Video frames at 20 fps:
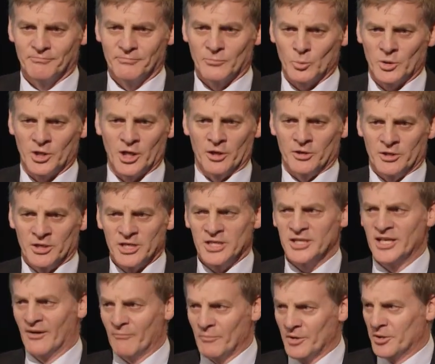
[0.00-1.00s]
We don't need
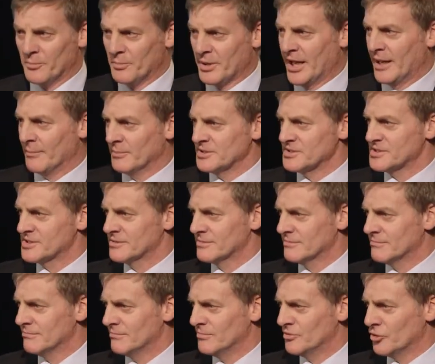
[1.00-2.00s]
government departments
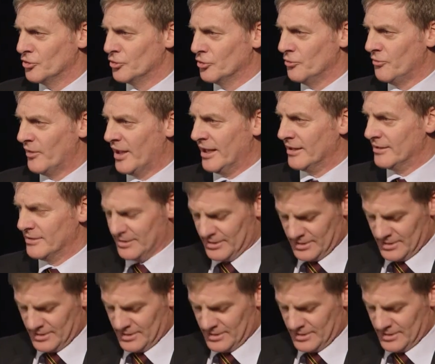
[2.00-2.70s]
to do that